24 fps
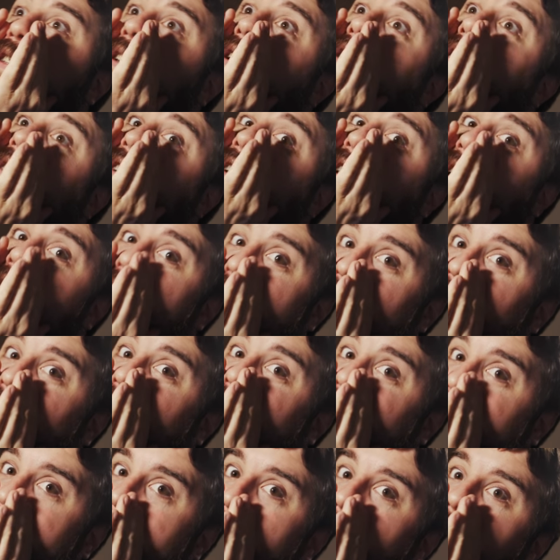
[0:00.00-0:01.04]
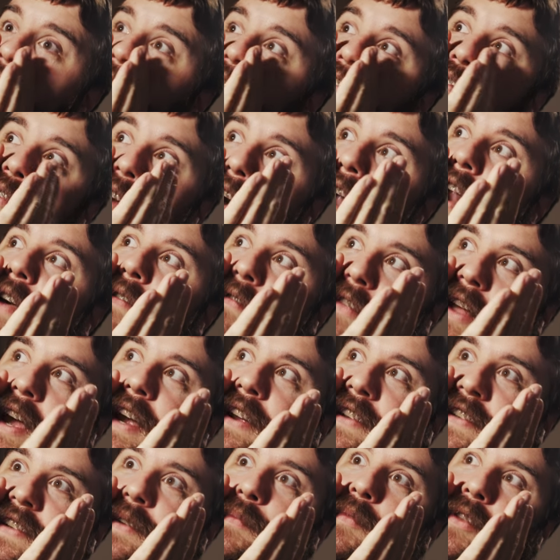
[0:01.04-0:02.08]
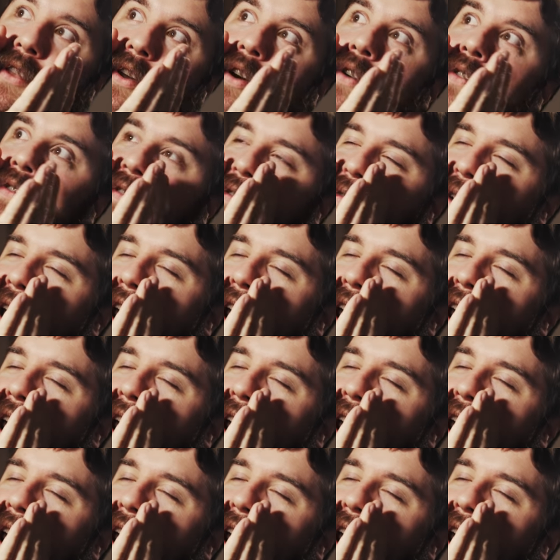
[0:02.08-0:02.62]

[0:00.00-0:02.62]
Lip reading: That's a lot of cameras. You gotta have like some of those,